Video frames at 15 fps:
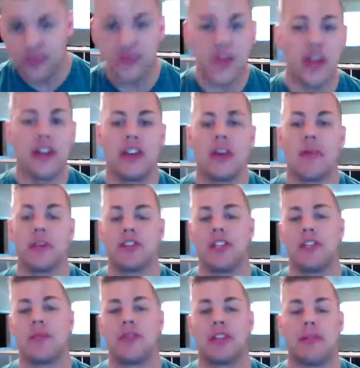Not much needs
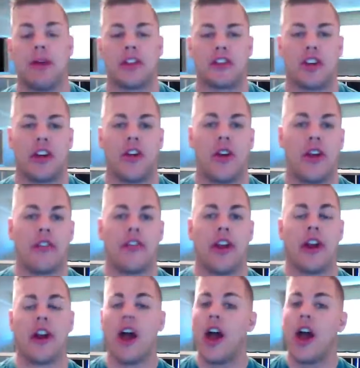to be said about Chandra right
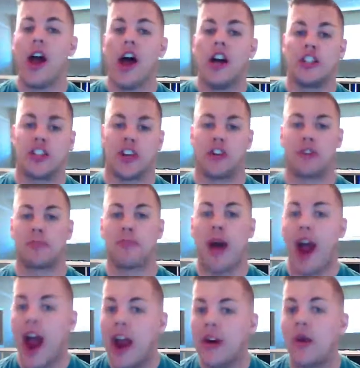there. Chandra's
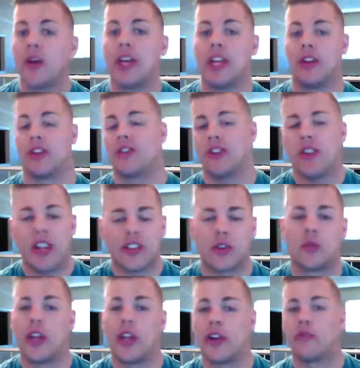Pyro Helix. Chandra gets a
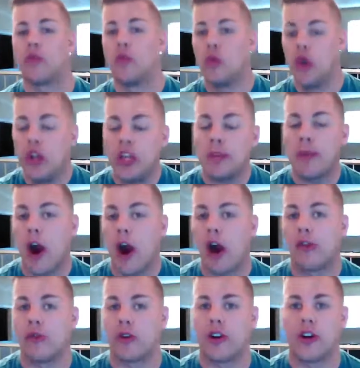lot of really
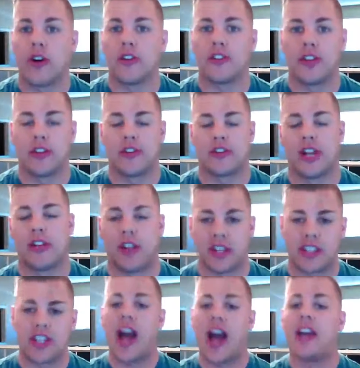powerful cards that are just kind of like
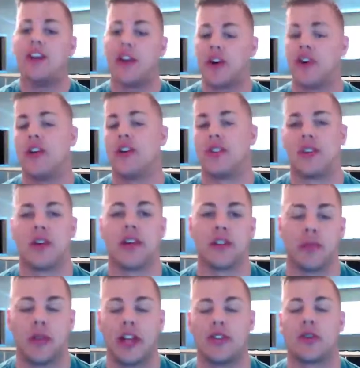tied to her as a
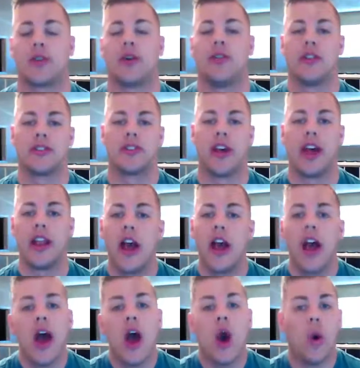Planeswalker in this set.
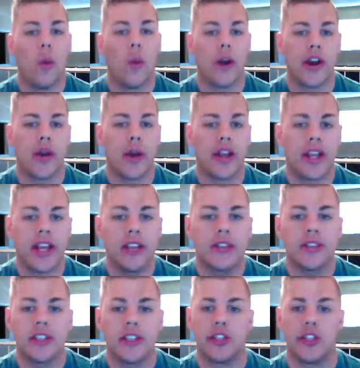1 in a red
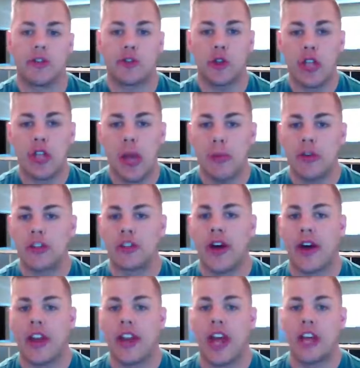instant to deal 2 damage
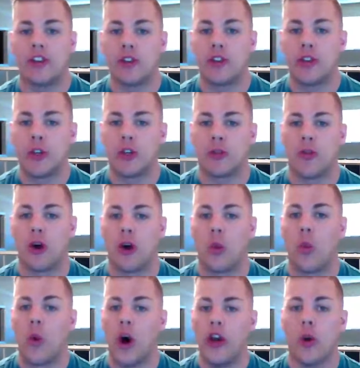divided as you choose among
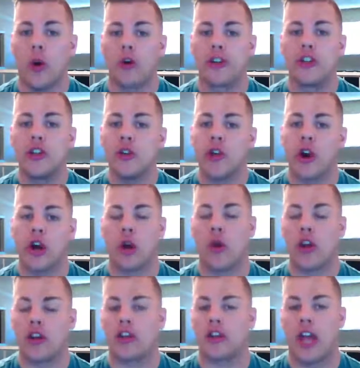1 or 2 target
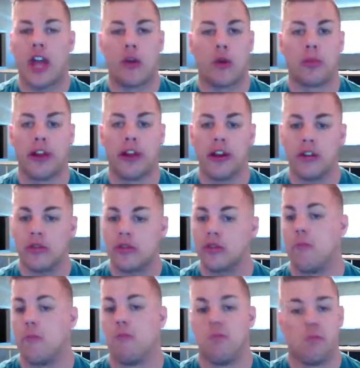creatures and or players.
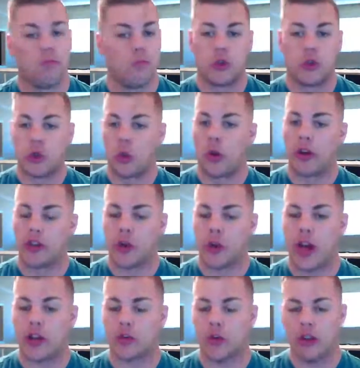2
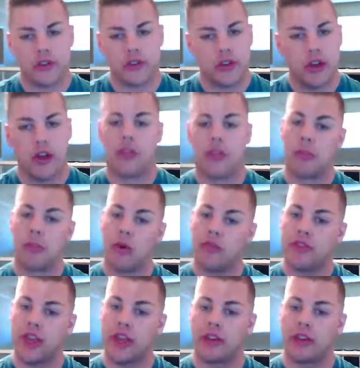X1s, they're both dead.